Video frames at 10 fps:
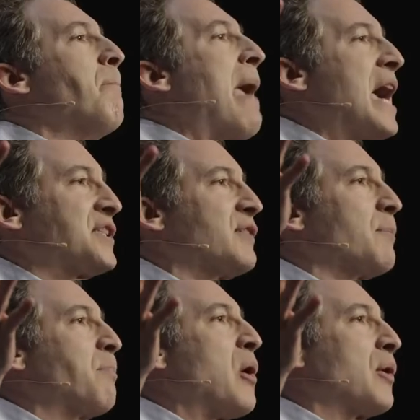mass of
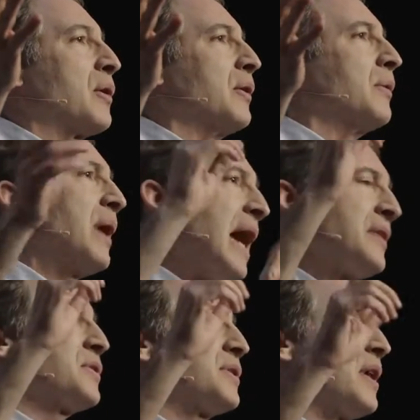a particle. We
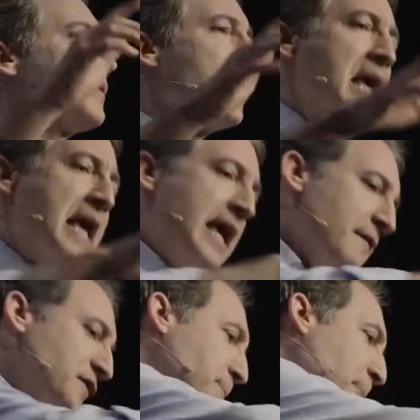asked ourselves,
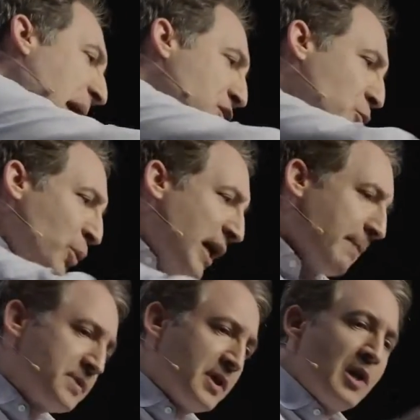if space
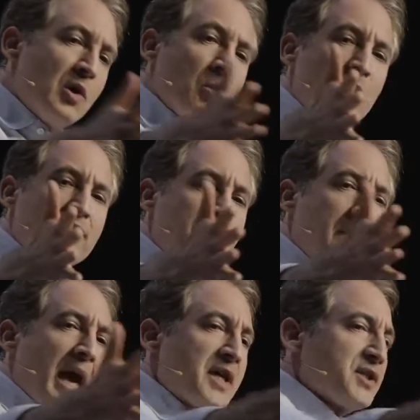ripped, would the
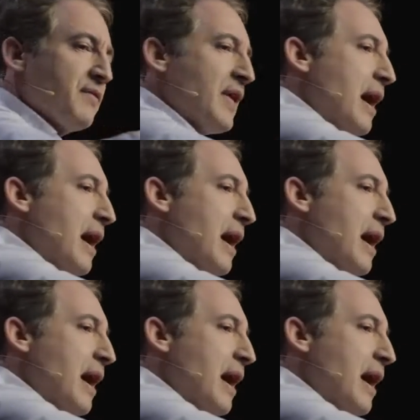mass of